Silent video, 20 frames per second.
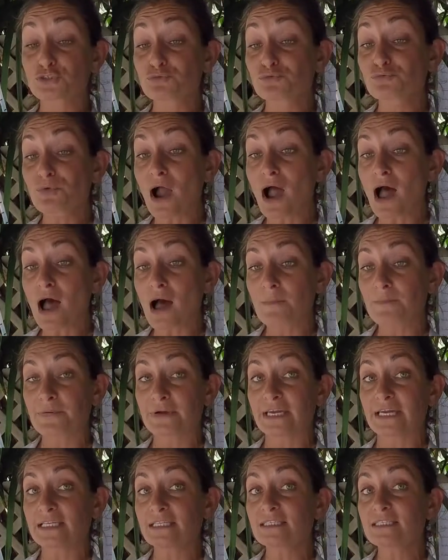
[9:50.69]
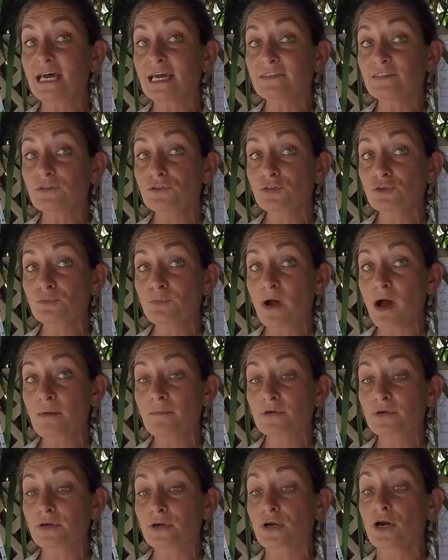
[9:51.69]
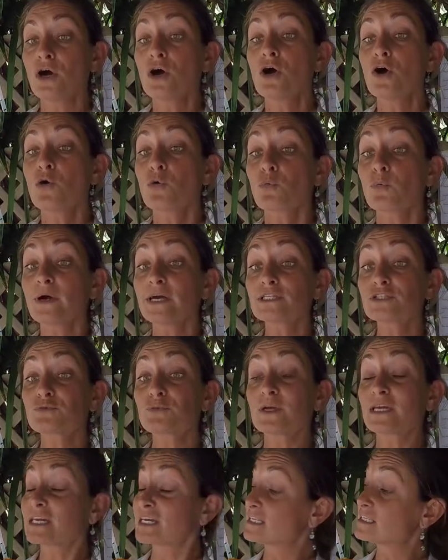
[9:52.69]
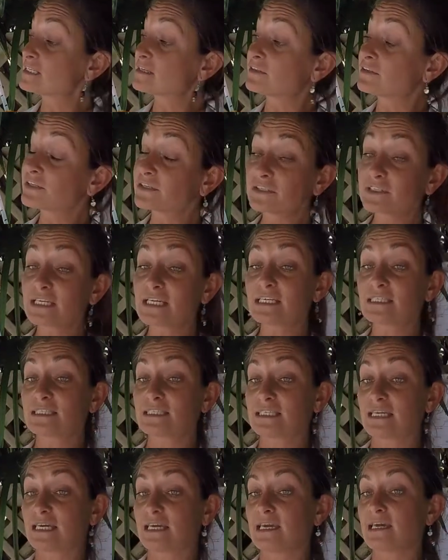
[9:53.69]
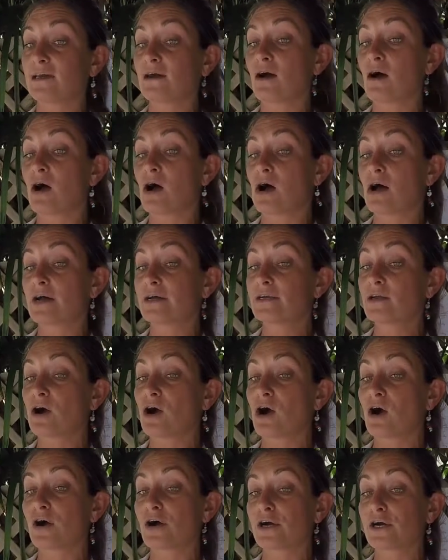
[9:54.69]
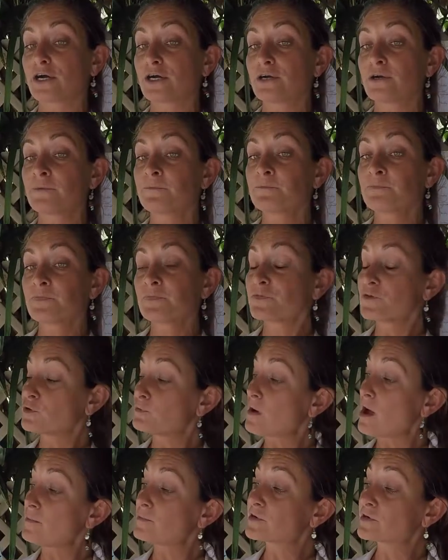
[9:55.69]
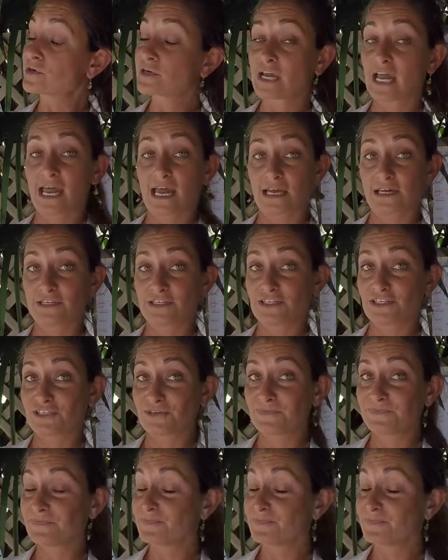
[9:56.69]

drop inside the thermometer, which we can clearly see on our thermometer gauge.